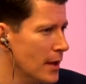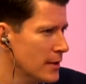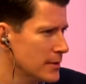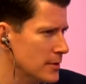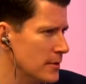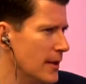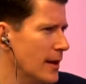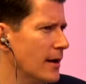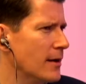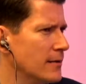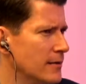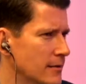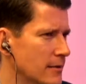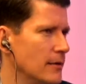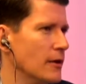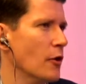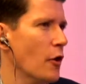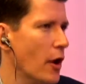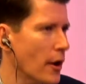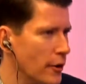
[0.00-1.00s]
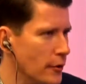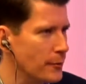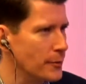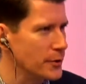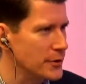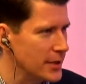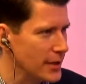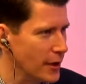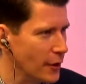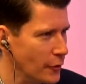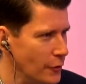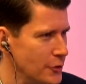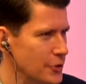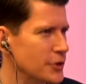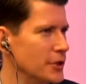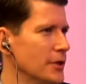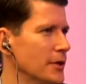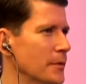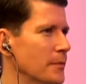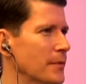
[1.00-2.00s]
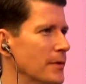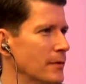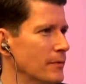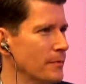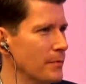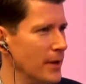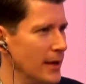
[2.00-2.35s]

So that, 100% ownership and